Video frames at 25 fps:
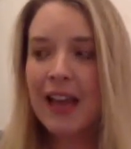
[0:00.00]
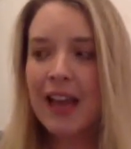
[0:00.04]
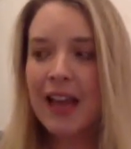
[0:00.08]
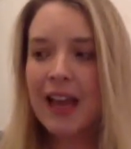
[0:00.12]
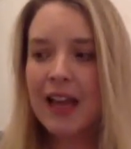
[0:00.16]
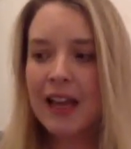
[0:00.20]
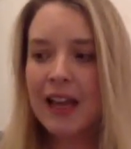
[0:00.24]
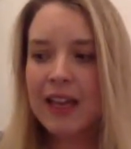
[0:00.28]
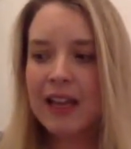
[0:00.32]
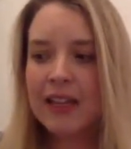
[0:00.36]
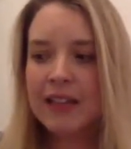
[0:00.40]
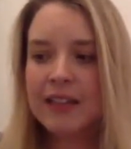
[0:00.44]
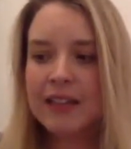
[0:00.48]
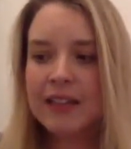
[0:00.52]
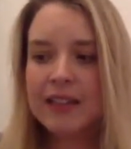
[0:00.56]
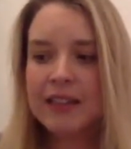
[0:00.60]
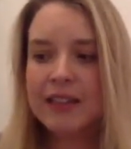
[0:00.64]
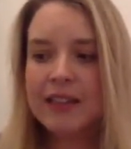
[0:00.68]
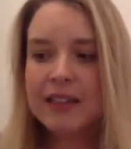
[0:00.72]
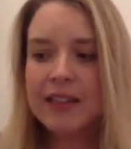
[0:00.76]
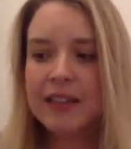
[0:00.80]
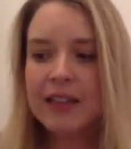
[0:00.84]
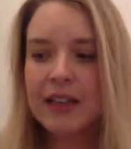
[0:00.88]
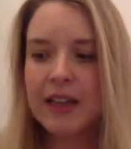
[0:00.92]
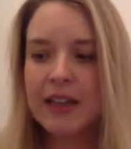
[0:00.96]

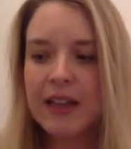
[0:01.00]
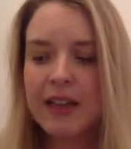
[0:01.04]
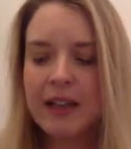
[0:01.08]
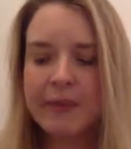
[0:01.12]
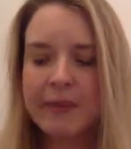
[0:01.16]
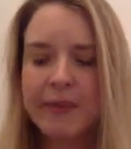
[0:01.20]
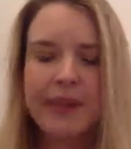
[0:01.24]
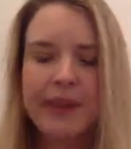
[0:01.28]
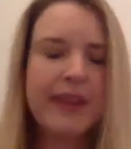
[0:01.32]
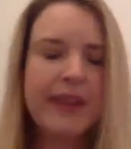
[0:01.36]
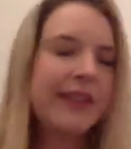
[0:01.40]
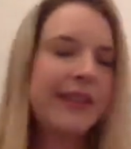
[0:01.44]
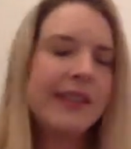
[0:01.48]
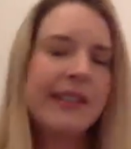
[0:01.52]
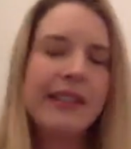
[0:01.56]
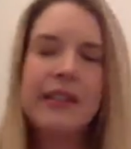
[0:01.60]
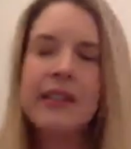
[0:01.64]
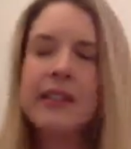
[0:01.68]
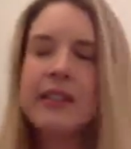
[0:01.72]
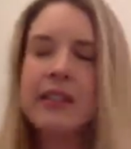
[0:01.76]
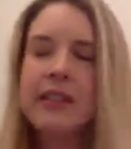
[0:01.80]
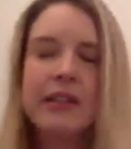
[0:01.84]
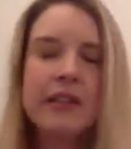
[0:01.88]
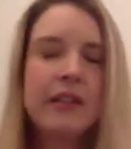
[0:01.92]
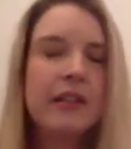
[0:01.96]
And
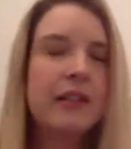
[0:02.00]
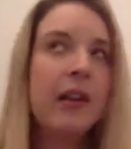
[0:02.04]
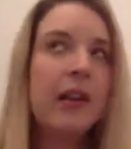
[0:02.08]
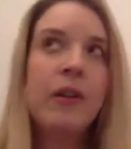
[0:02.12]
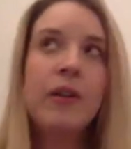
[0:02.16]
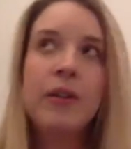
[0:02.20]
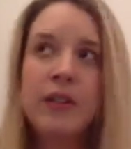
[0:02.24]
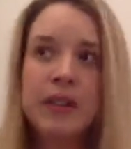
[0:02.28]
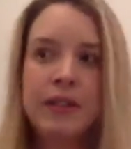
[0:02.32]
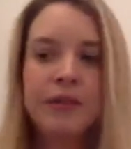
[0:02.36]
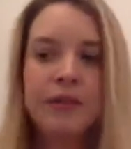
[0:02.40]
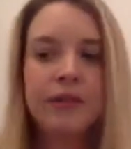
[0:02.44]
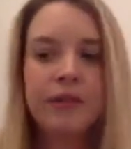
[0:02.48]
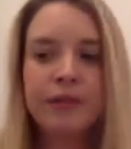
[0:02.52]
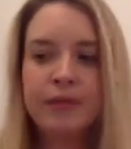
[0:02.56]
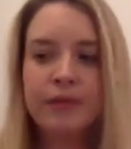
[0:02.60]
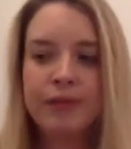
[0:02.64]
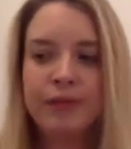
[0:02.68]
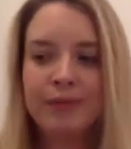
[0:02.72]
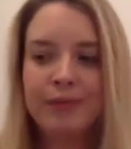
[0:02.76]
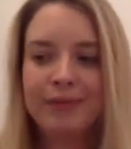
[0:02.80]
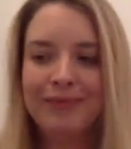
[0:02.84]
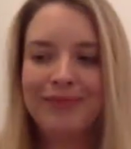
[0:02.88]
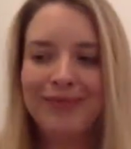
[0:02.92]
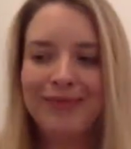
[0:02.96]
there's loads of
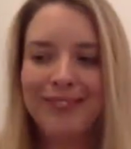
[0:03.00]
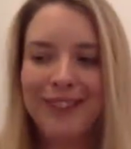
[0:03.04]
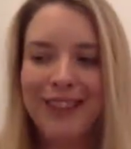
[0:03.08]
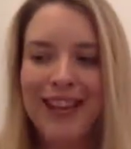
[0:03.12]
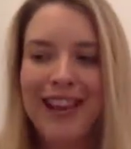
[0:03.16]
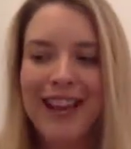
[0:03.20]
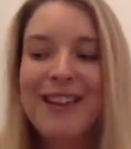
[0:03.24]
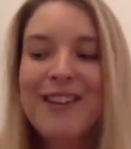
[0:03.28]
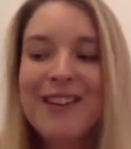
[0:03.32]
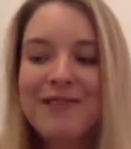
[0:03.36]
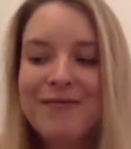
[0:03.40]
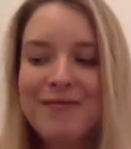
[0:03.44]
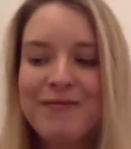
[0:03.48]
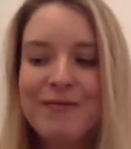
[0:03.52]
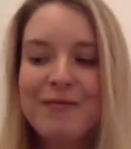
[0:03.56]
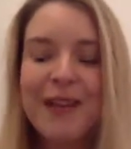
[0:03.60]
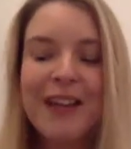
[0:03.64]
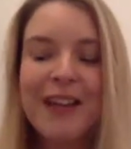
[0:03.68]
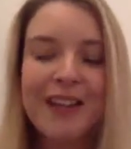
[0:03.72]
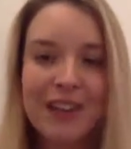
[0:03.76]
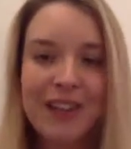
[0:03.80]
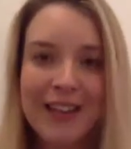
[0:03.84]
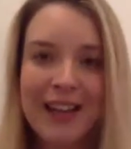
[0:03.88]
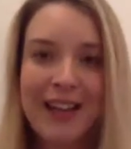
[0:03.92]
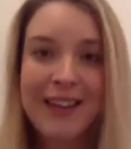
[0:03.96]

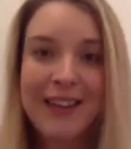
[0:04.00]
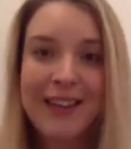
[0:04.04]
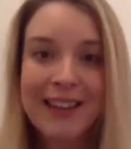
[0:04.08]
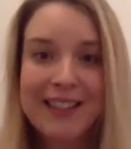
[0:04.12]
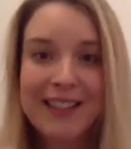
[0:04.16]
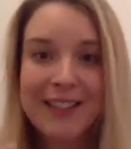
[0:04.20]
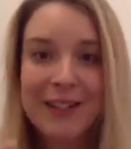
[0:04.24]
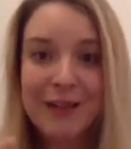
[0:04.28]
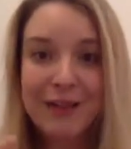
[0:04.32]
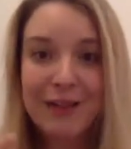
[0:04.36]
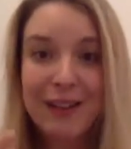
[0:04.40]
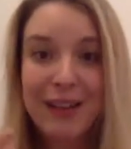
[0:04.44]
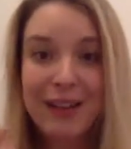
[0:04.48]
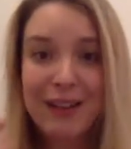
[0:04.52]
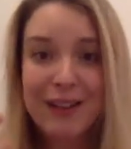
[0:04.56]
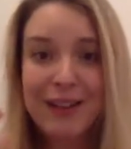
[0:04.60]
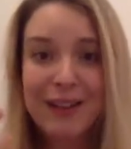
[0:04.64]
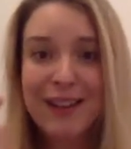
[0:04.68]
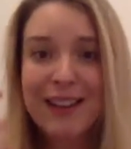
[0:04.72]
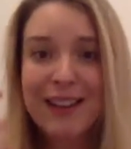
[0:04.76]
information out there. It's sort of like